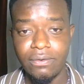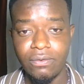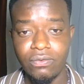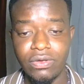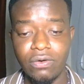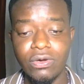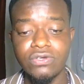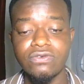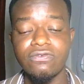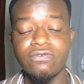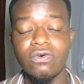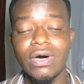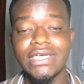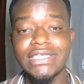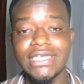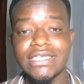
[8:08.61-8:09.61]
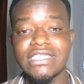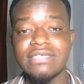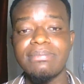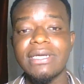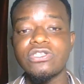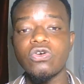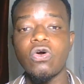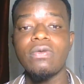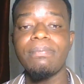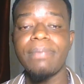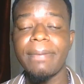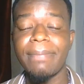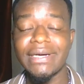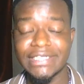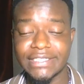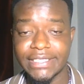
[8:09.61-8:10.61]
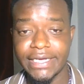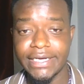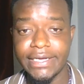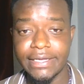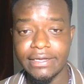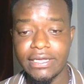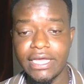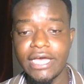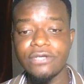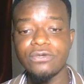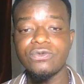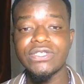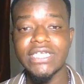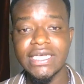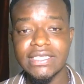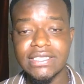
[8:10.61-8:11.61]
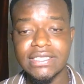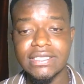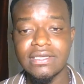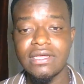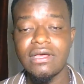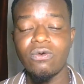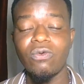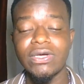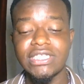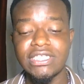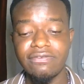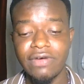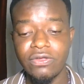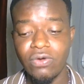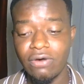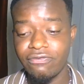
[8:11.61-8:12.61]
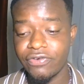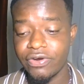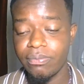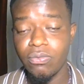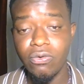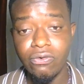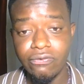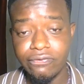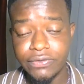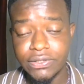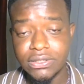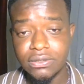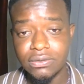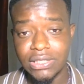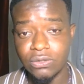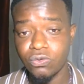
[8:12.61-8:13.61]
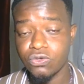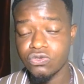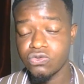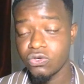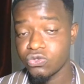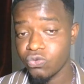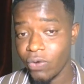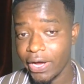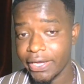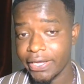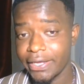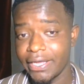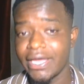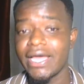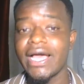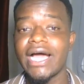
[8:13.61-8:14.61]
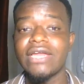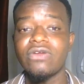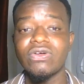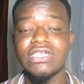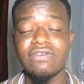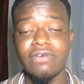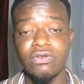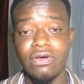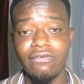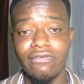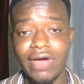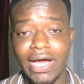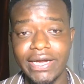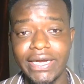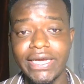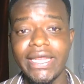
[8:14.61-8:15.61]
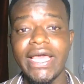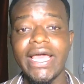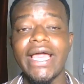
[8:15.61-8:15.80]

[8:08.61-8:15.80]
We are going to forward test, but on paper trading, to test whatever you have removed that was not working and whatever you have added,